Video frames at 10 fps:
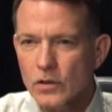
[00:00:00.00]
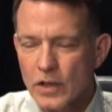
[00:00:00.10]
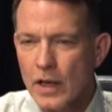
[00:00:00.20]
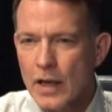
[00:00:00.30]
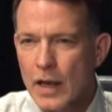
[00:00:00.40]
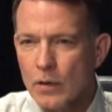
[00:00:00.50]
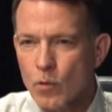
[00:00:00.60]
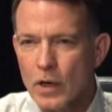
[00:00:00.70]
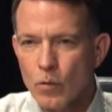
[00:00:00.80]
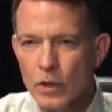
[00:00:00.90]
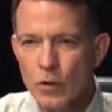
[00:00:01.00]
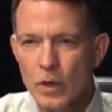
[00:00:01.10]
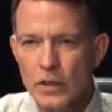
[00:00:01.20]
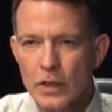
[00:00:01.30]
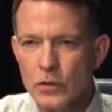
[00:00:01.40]
stayed at
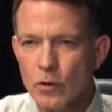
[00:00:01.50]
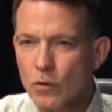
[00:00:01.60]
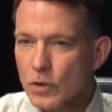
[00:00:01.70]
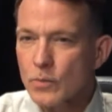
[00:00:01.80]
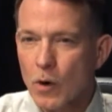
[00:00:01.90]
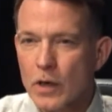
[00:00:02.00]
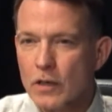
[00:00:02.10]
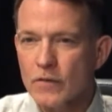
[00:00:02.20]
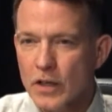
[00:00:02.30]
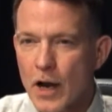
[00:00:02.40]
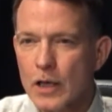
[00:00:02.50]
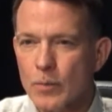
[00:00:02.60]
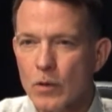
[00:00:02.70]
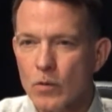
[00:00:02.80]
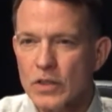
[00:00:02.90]
when you went to Israel was part of the
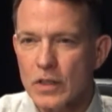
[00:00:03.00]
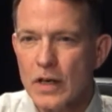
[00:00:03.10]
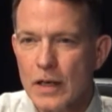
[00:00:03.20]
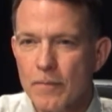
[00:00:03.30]
Nakba, was not it